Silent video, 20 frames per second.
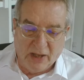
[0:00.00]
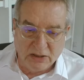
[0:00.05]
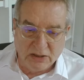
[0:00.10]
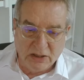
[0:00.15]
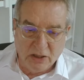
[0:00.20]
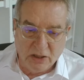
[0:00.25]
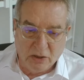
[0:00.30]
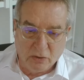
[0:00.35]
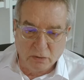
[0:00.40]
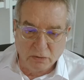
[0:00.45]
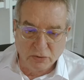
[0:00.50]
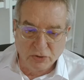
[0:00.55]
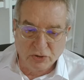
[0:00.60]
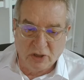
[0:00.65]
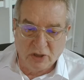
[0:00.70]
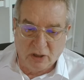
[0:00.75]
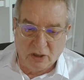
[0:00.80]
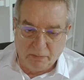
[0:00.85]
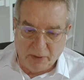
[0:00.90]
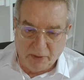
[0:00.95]
the payment.
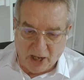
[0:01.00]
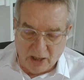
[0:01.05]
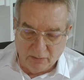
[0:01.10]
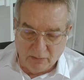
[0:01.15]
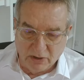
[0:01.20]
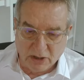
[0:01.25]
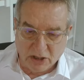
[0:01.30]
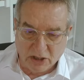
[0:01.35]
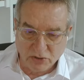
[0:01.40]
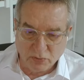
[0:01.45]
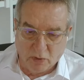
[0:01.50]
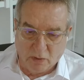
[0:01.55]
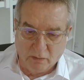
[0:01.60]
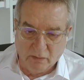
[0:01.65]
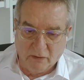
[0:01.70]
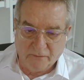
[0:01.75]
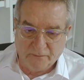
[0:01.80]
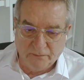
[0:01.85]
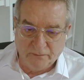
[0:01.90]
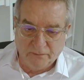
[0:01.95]
That's what we're
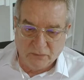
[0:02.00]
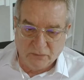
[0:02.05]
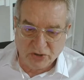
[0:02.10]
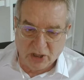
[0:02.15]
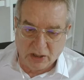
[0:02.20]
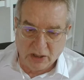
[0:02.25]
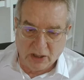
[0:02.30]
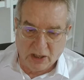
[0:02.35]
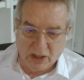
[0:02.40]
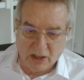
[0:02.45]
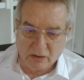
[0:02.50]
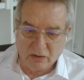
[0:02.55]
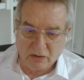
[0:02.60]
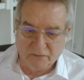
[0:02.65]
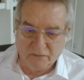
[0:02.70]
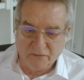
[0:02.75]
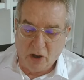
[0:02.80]
setting out to find.